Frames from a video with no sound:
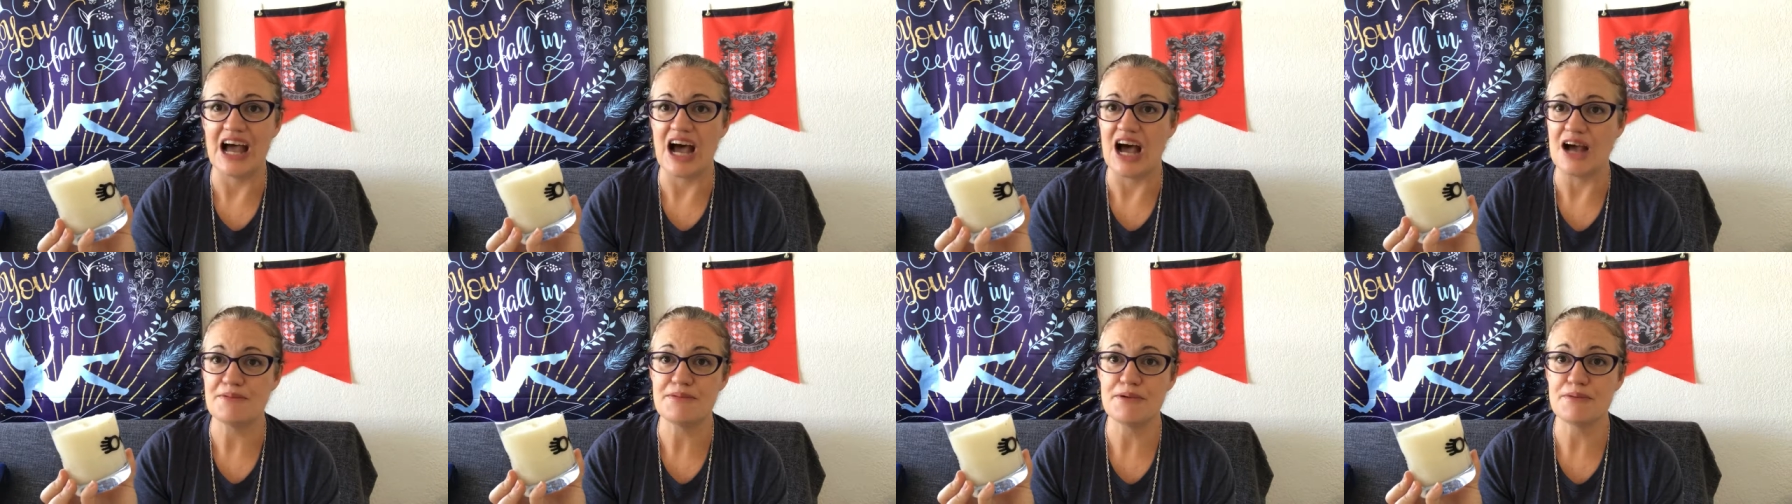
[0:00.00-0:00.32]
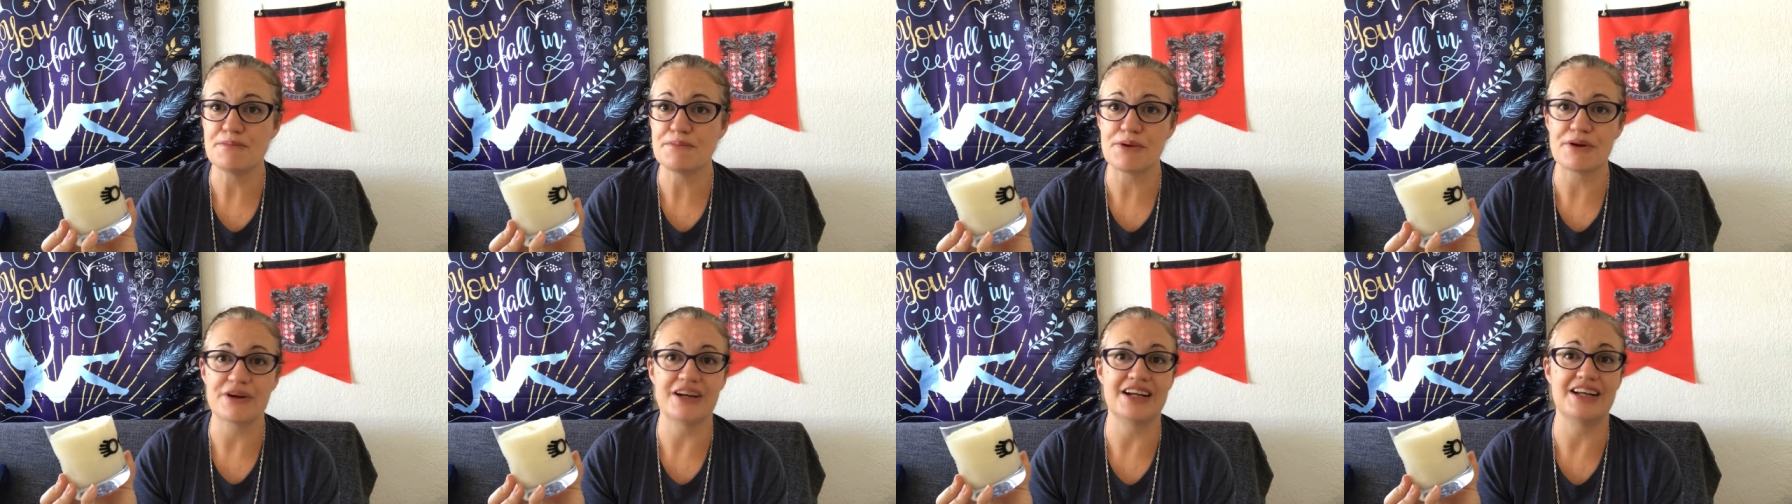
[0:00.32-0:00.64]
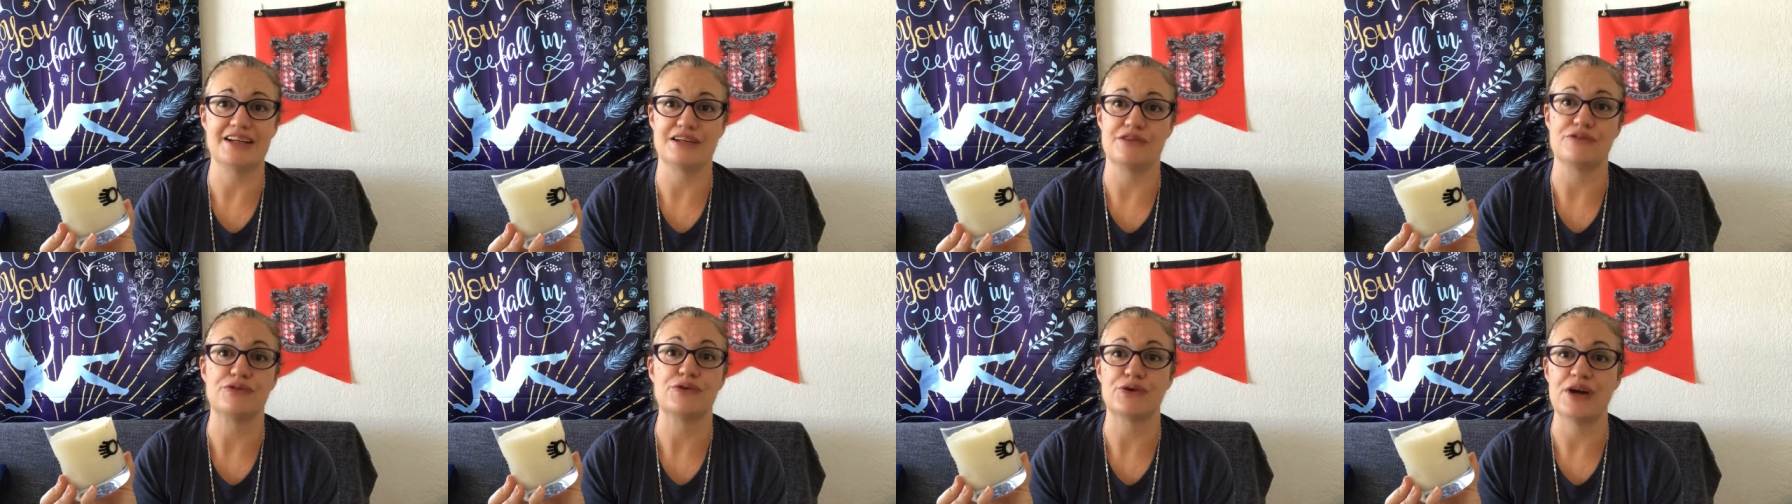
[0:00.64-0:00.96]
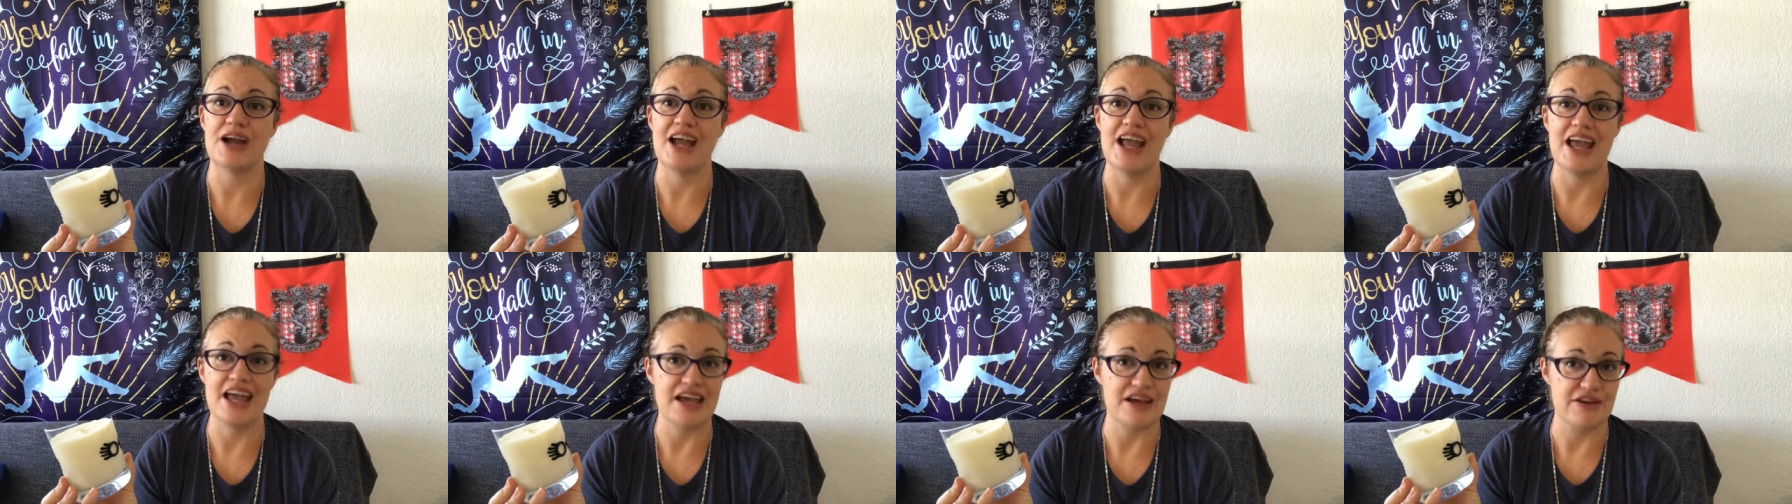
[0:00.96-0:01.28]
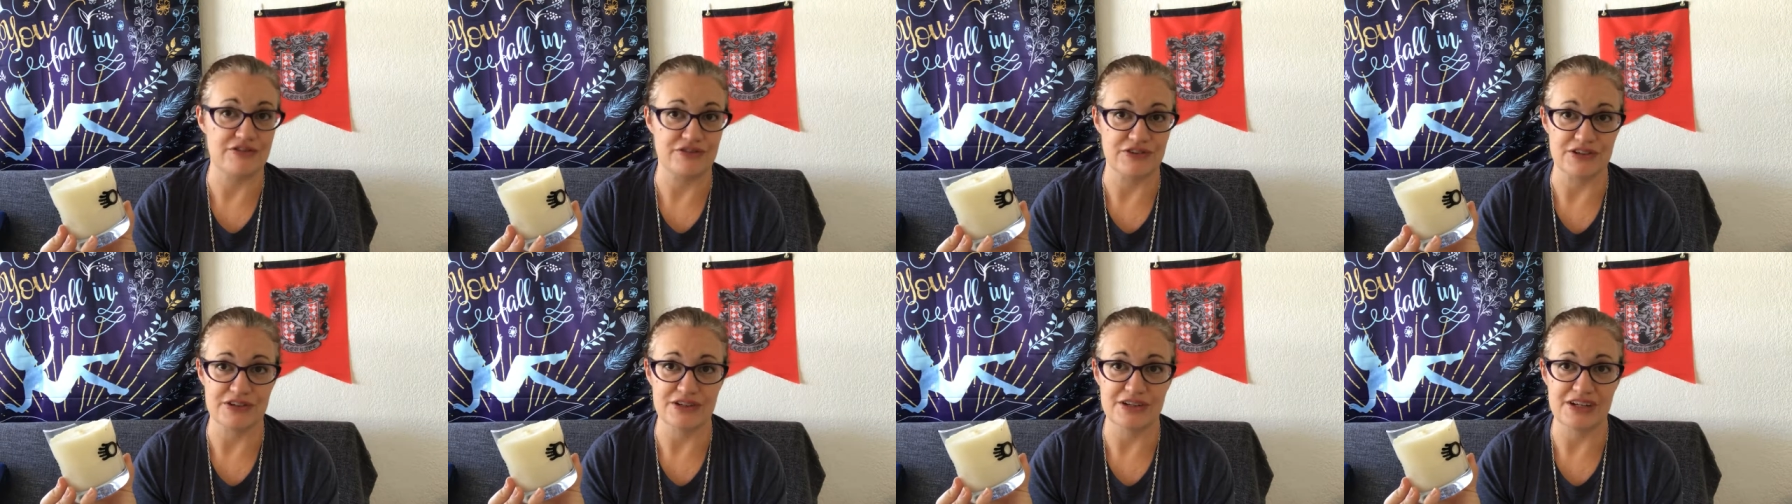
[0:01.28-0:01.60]
I've been burning it
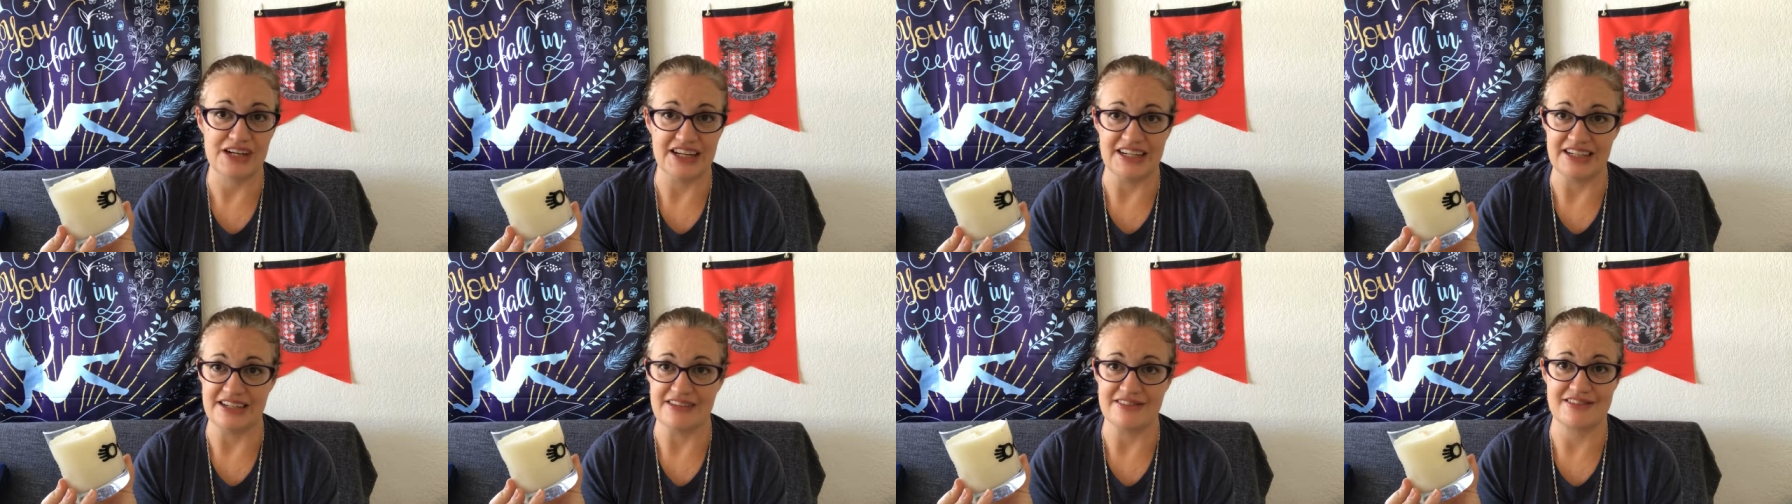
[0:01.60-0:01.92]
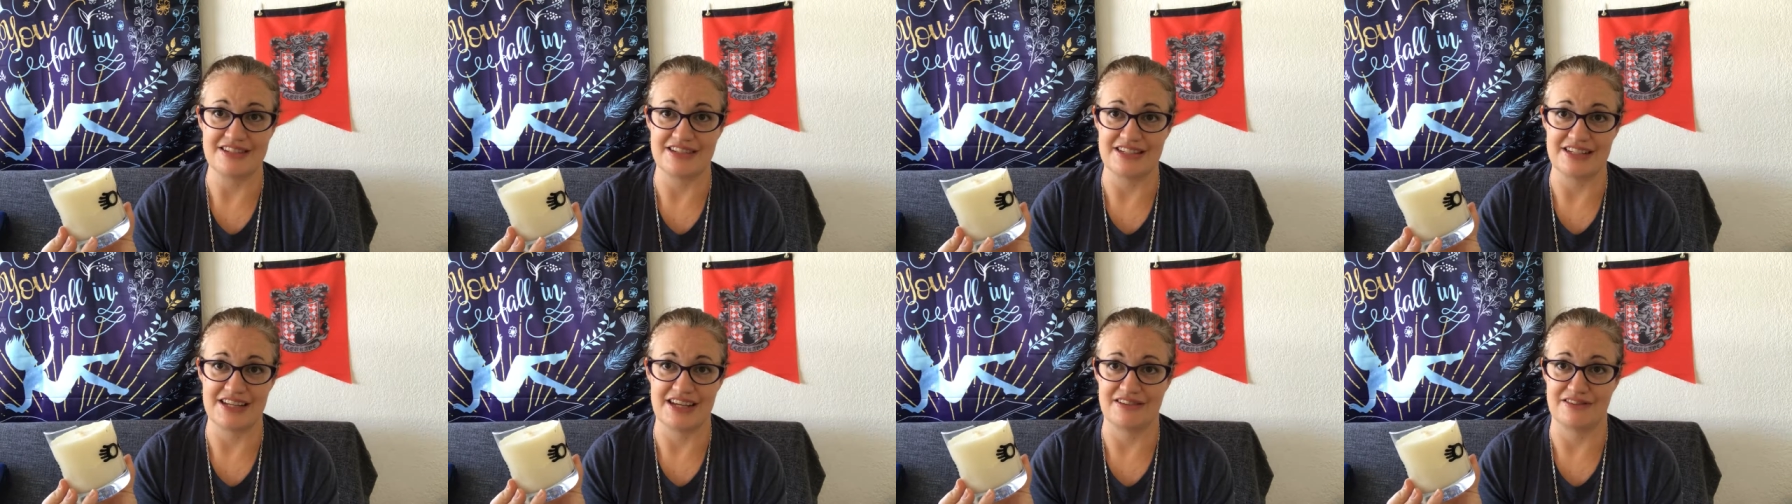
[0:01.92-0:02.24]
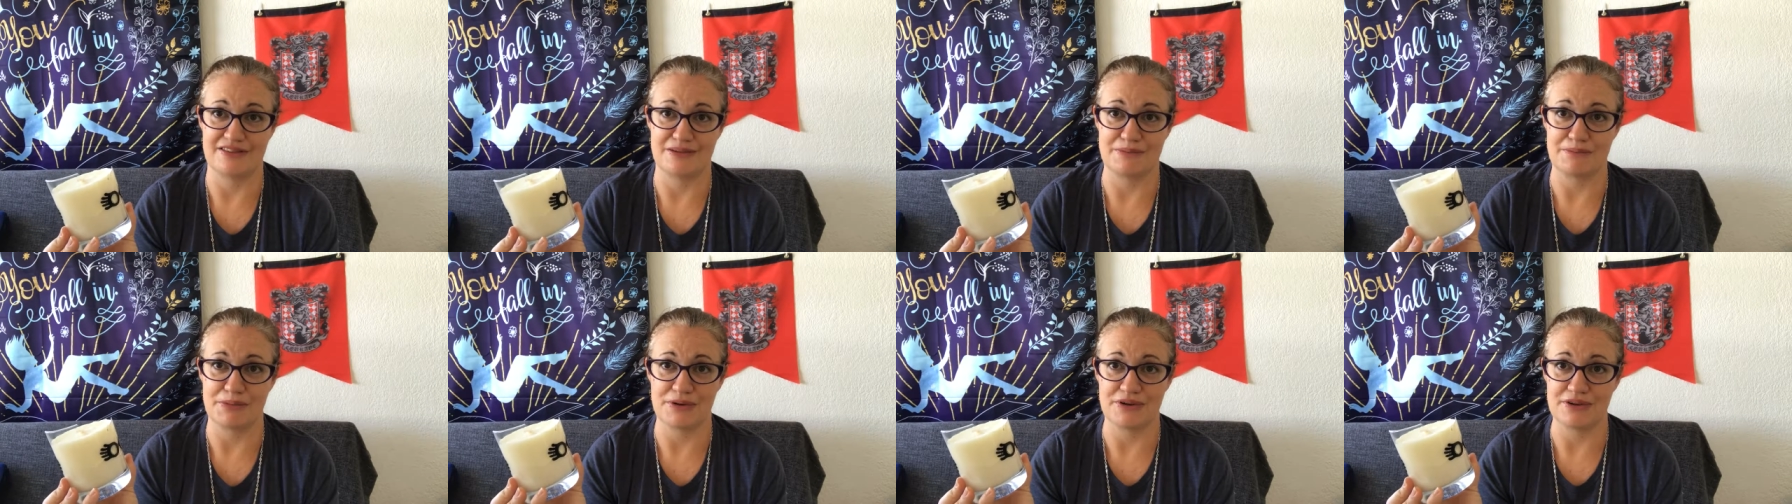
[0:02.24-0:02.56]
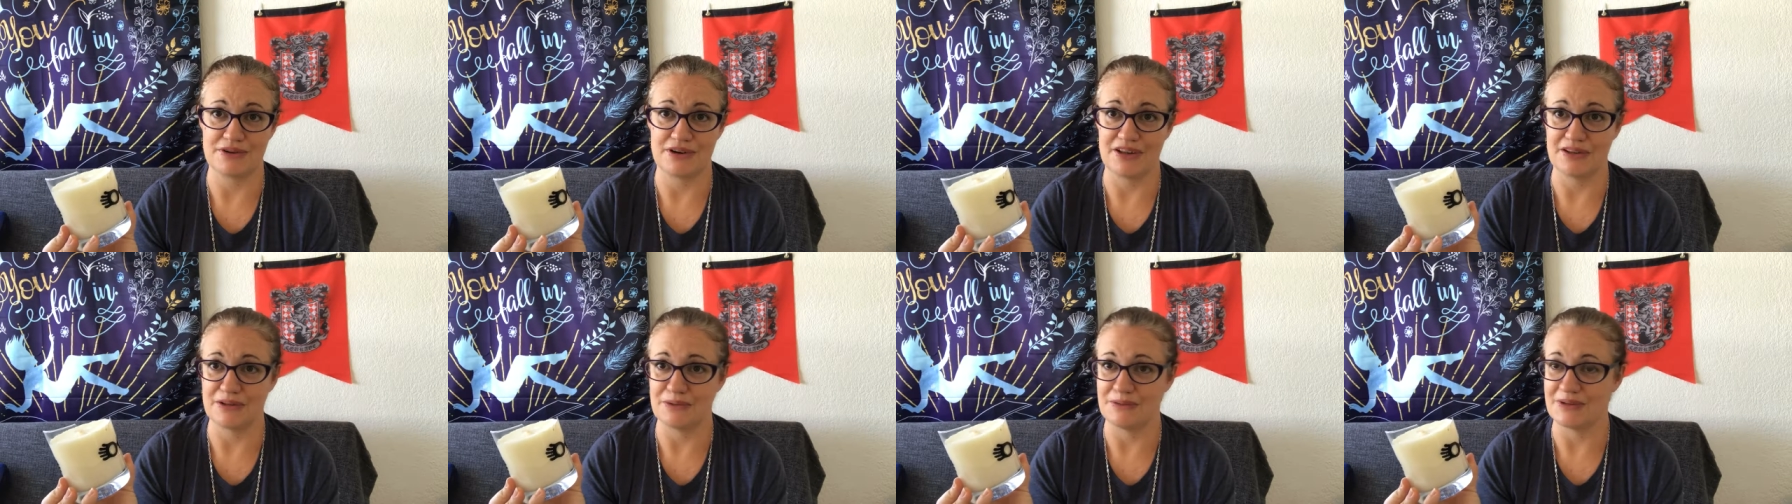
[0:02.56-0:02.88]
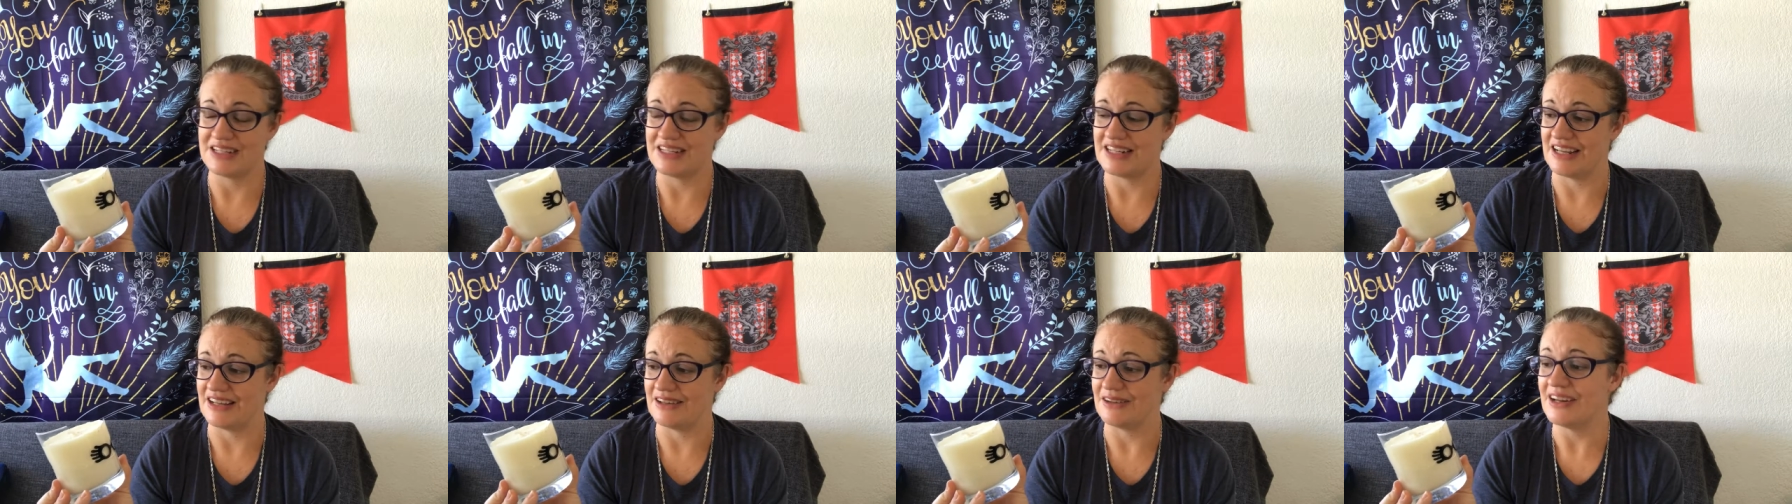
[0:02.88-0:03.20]
forever, and it still hasn't burned all the
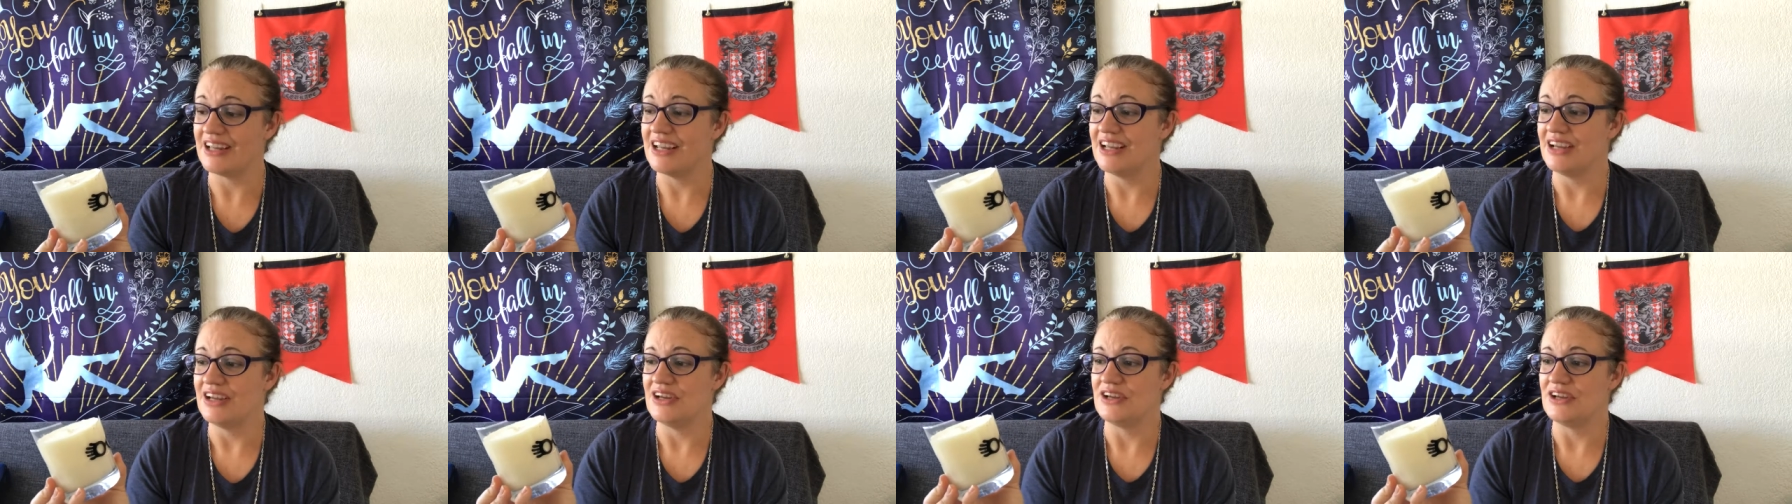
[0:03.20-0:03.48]
way down.